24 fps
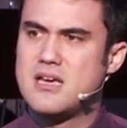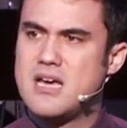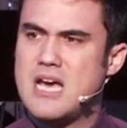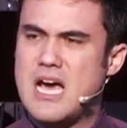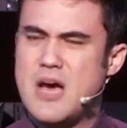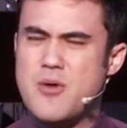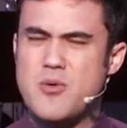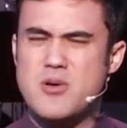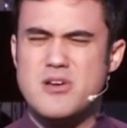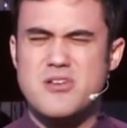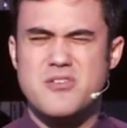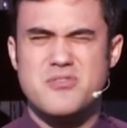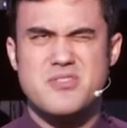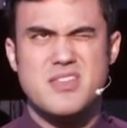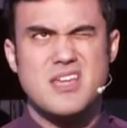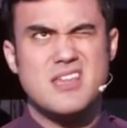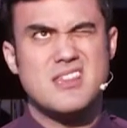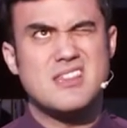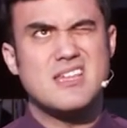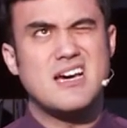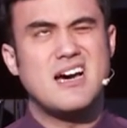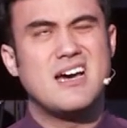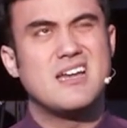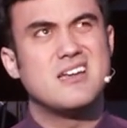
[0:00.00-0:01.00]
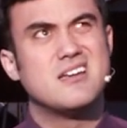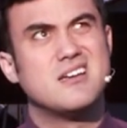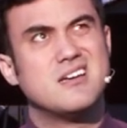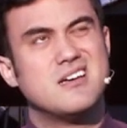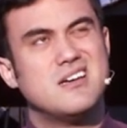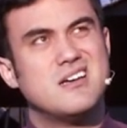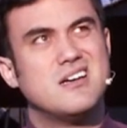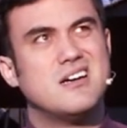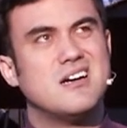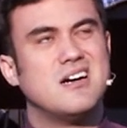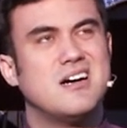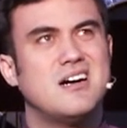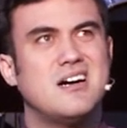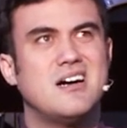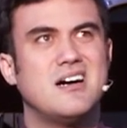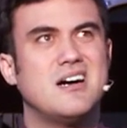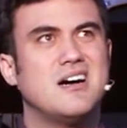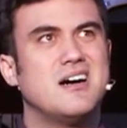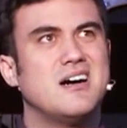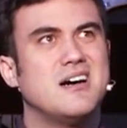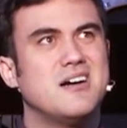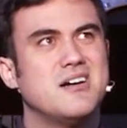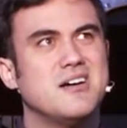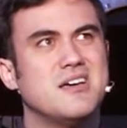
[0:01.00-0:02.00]
I wonder if they thought,
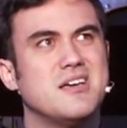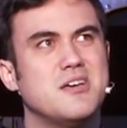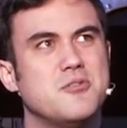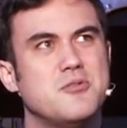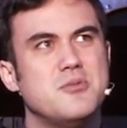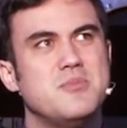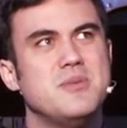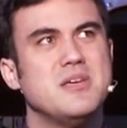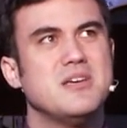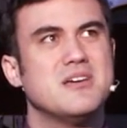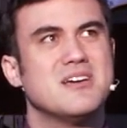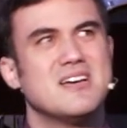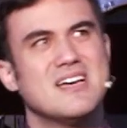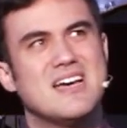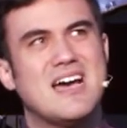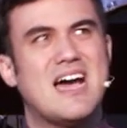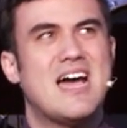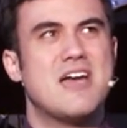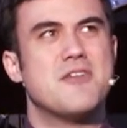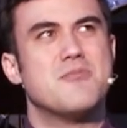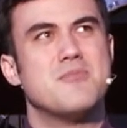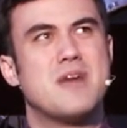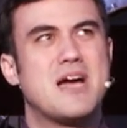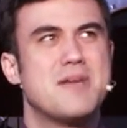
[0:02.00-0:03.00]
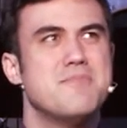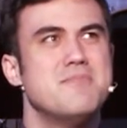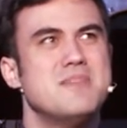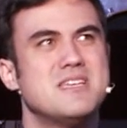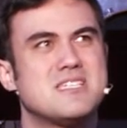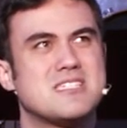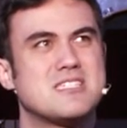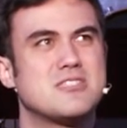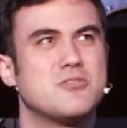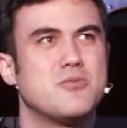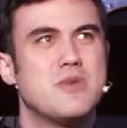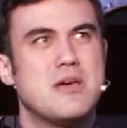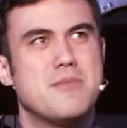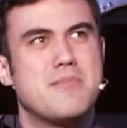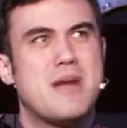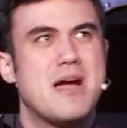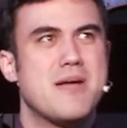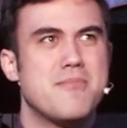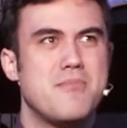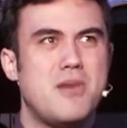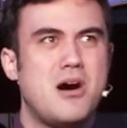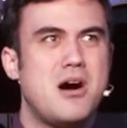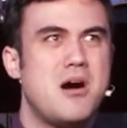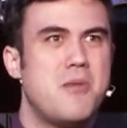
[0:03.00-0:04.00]
I miss the way my
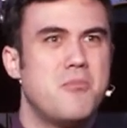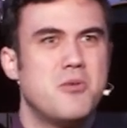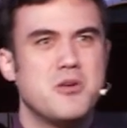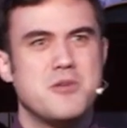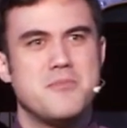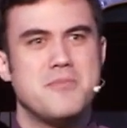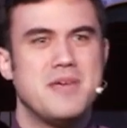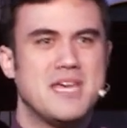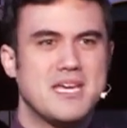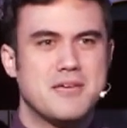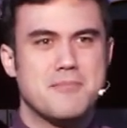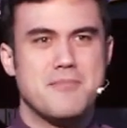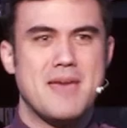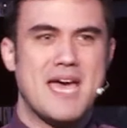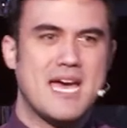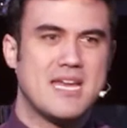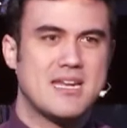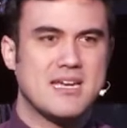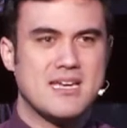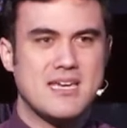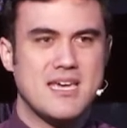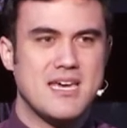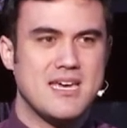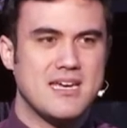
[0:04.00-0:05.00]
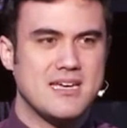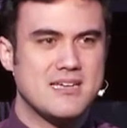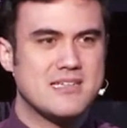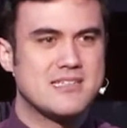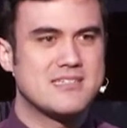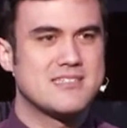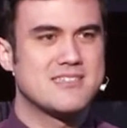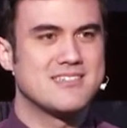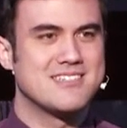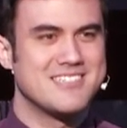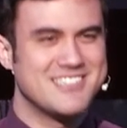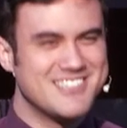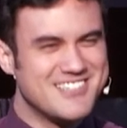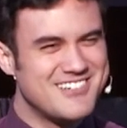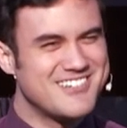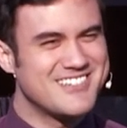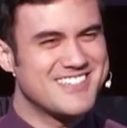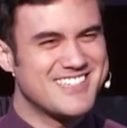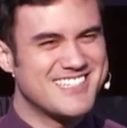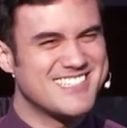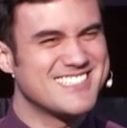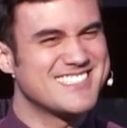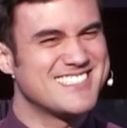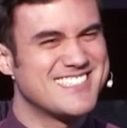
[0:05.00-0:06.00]
mom would make manna cakes, you know,
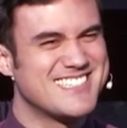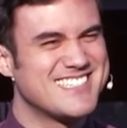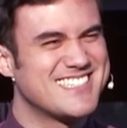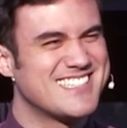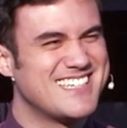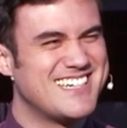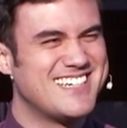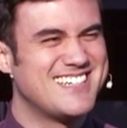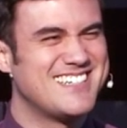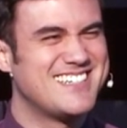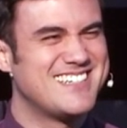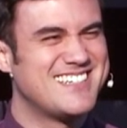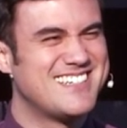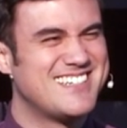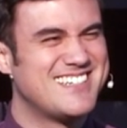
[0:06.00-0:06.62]
things like that.